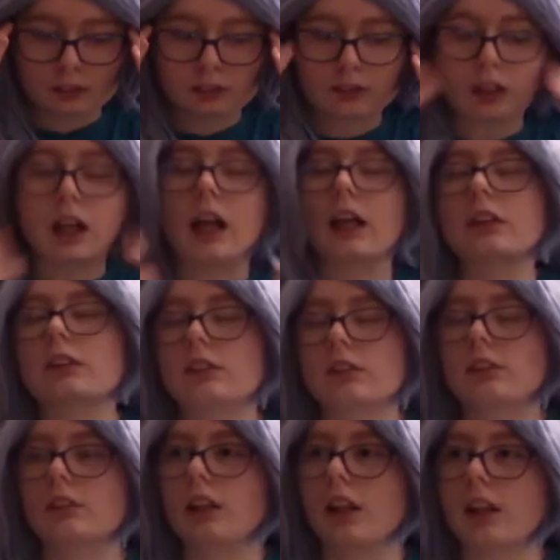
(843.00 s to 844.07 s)

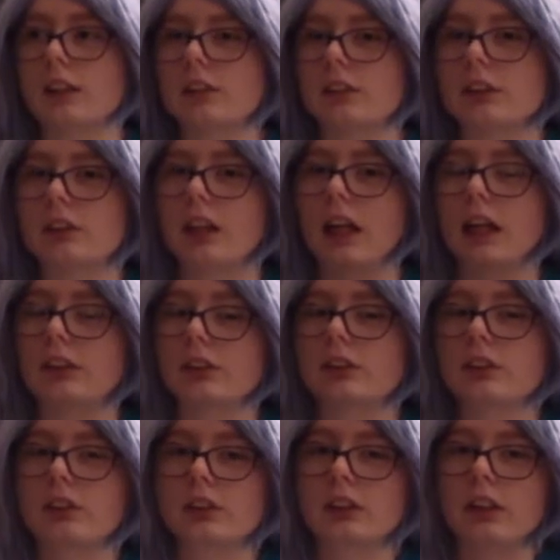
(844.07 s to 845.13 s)
Ask
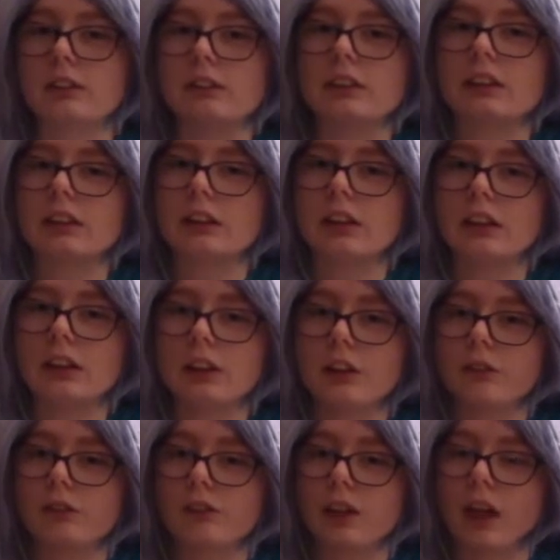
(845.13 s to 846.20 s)
yourself to see
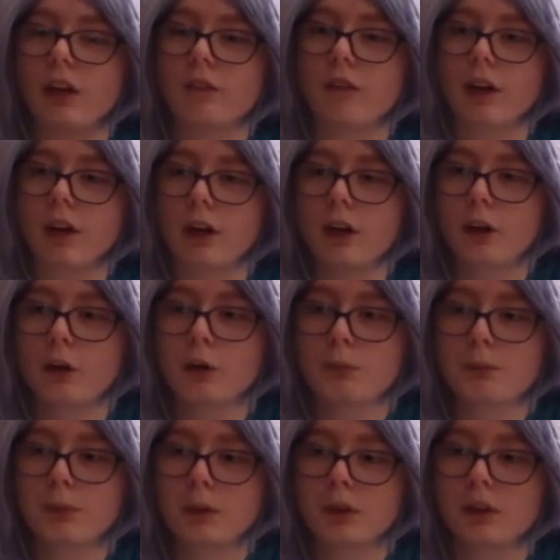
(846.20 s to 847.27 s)
if that will
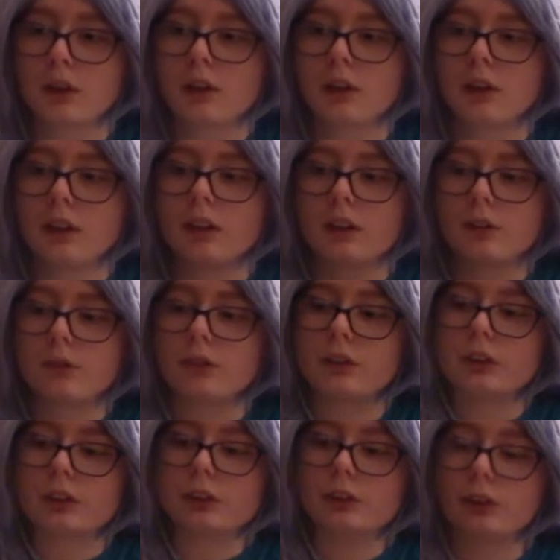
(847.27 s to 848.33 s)
help
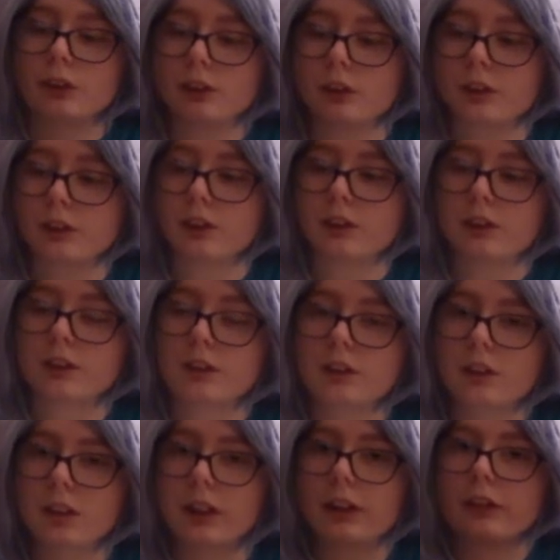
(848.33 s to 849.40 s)
with your
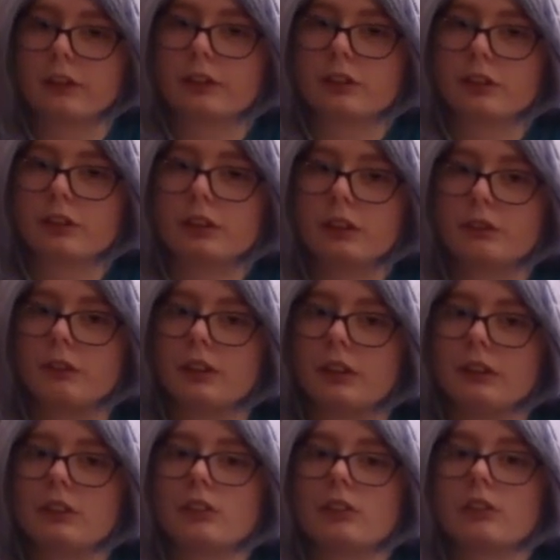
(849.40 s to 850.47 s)

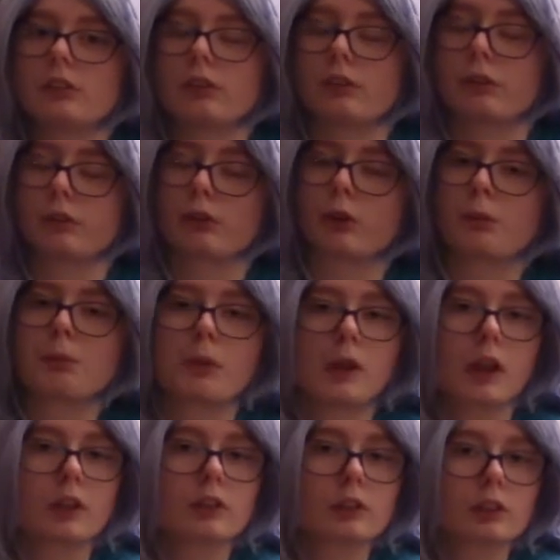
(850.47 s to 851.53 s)
character-driven or
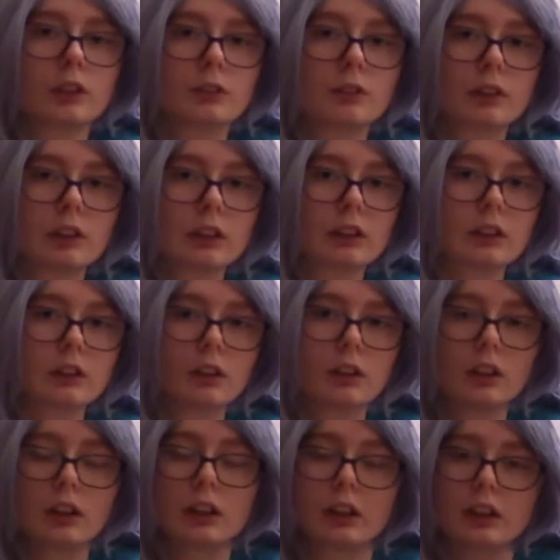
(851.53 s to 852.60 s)
plot-driven,
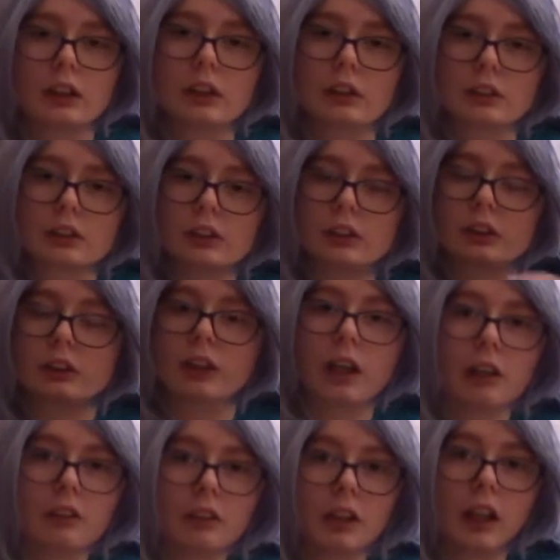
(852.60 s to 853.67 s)
just your
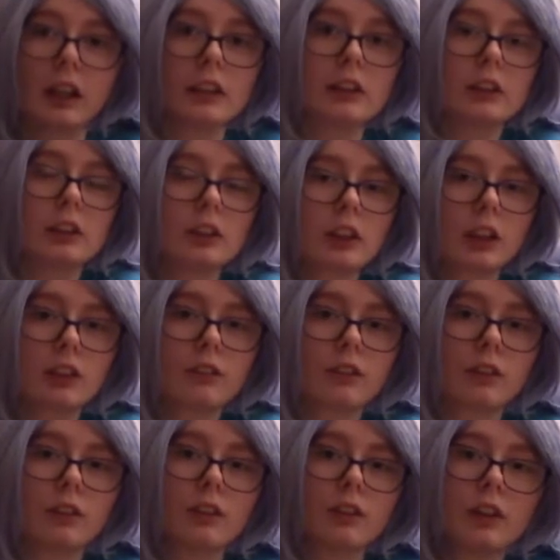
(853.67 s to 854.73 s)
outline in
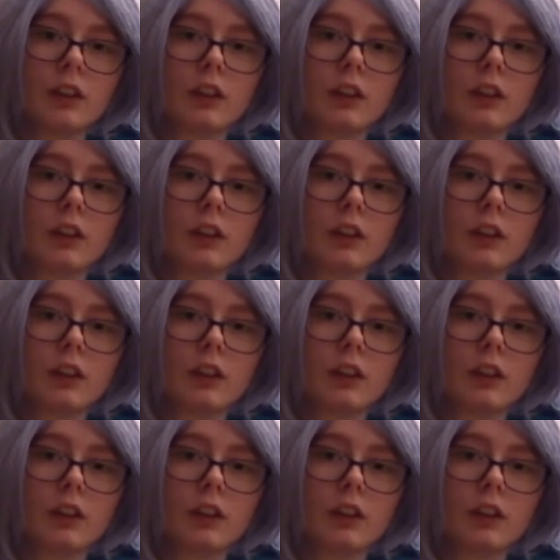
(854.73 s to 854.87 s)
general.